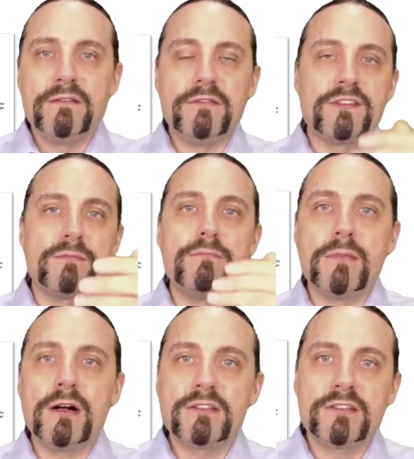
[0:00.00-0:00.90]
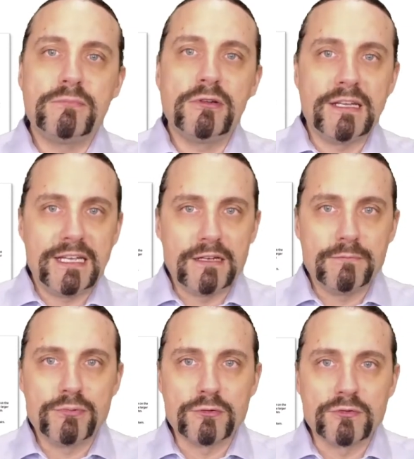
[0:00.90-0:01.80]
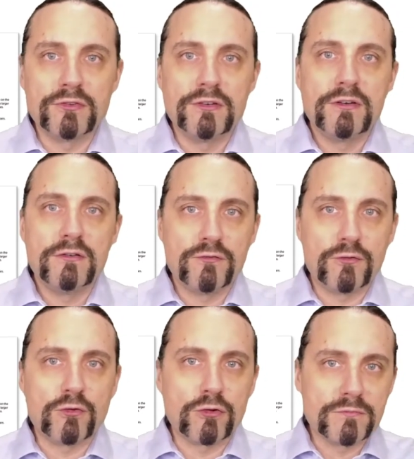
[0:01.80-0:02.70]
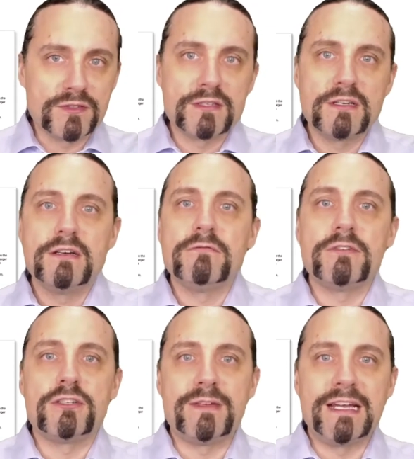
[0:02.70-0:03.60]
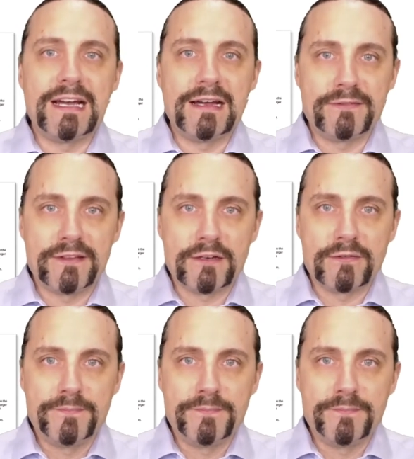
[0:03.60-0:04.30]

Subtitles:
with multiple input forms which we have there.